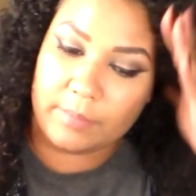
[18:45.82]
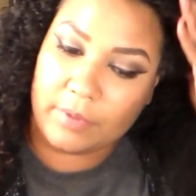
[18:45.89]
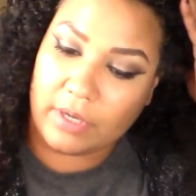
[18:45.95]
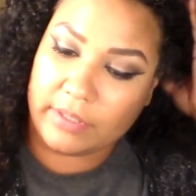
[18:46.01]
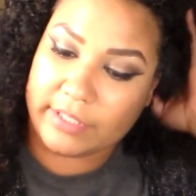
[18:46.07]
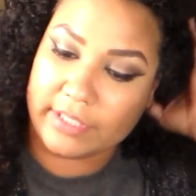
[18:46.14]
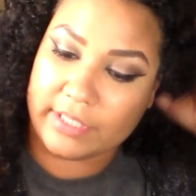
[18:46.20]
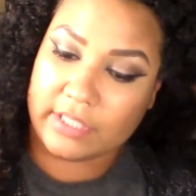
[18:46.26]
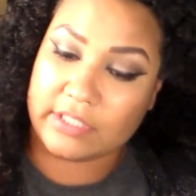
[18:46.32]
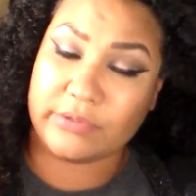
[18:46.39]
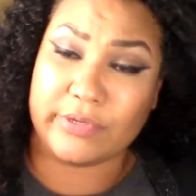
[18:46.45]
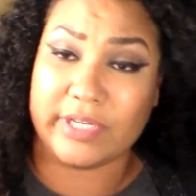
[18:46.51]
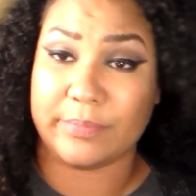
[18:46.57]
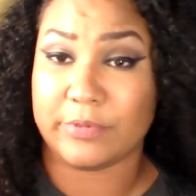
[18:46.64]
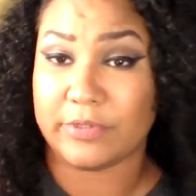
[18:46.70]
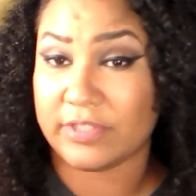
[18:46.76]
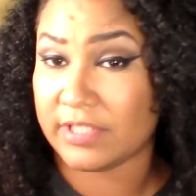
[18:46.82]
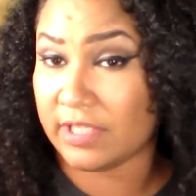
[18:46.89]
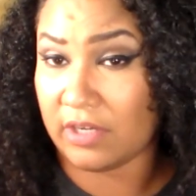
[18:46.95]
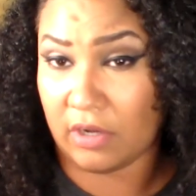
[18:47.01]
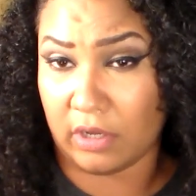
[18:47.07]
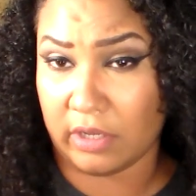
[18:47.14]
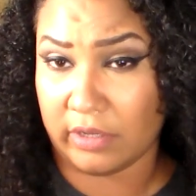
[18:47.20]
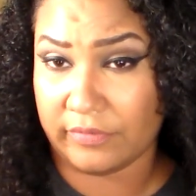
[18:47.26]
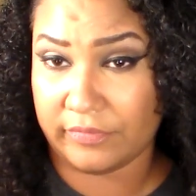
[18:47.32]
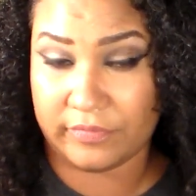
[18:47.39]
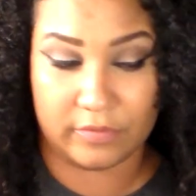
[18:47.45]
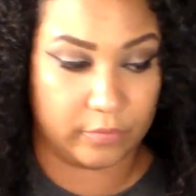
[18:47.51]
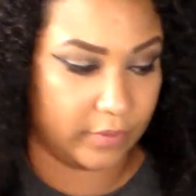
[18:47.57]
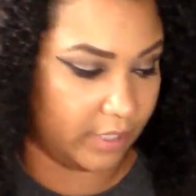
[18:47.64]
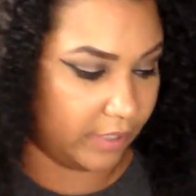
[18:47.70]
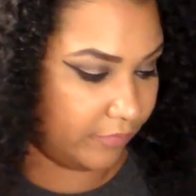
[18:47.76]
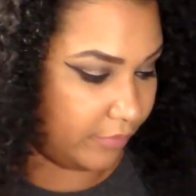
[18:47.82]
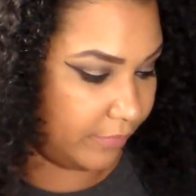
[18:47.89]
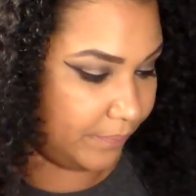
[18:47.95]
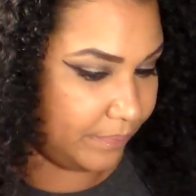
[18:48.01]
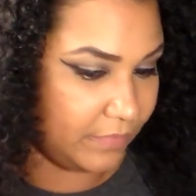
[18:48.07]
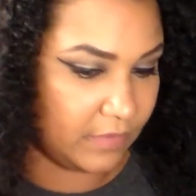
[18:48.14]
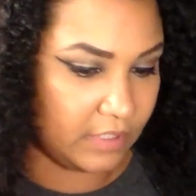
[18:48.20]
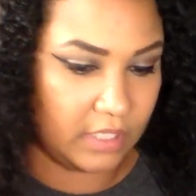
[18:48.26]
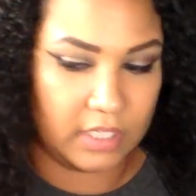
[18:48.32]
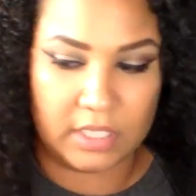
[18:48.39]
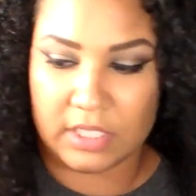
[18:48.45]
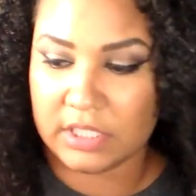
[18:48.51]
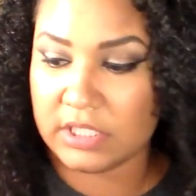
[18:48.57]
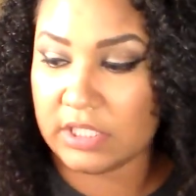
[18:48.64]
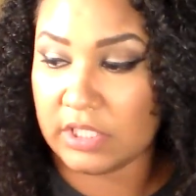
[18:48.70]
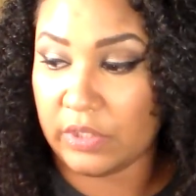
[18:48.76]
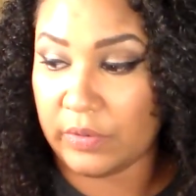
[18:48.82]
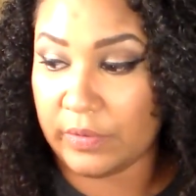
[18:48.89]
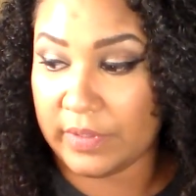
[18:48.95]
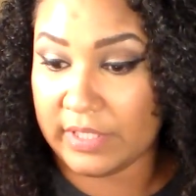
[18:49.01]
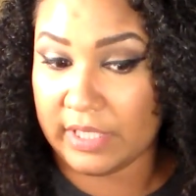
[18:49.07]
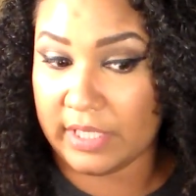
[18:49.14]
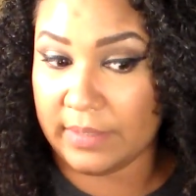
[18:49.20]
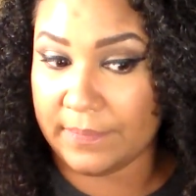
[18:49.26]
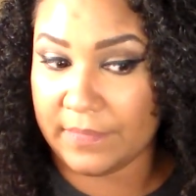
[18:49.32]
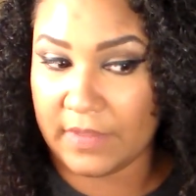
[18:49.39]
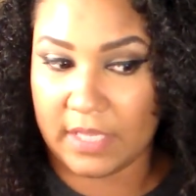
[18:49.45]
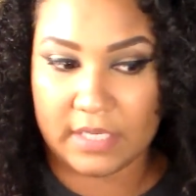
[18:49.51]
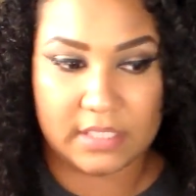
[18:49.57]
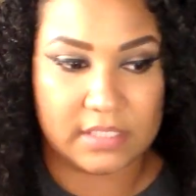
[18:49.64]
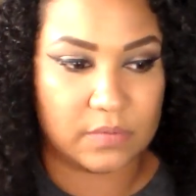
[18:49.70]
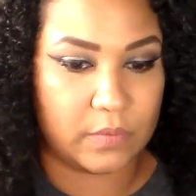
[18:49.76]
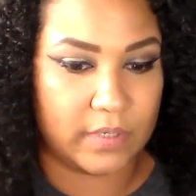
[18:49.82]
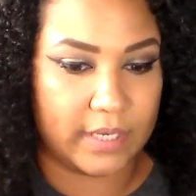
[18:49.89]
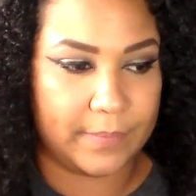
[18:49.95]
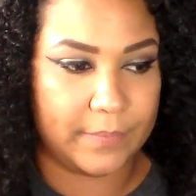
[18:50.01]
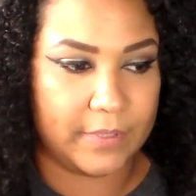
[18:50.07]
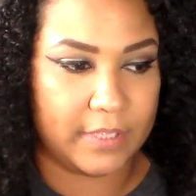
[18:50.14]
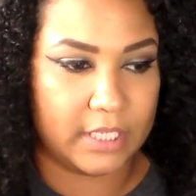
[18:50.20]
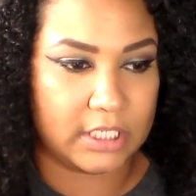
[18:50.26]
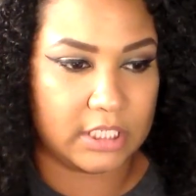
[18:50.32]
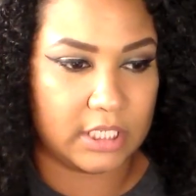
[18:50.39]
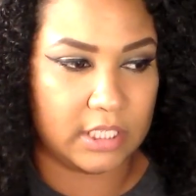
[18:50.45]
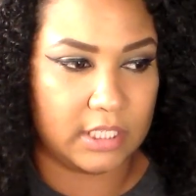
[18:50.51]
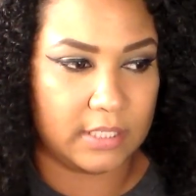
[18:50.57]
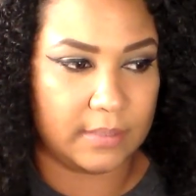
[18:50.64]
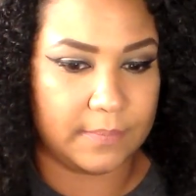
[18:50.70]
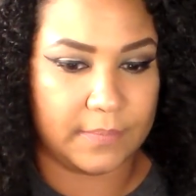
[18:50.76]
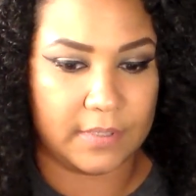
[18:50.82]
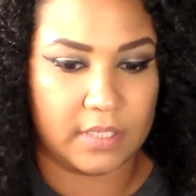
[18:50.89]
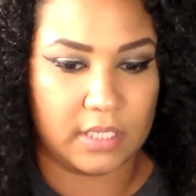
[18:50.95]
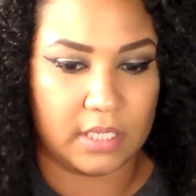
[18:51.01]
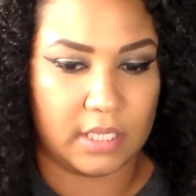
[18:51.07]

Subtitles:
and probably get 20% off or whatever. So yep, that is what I picked up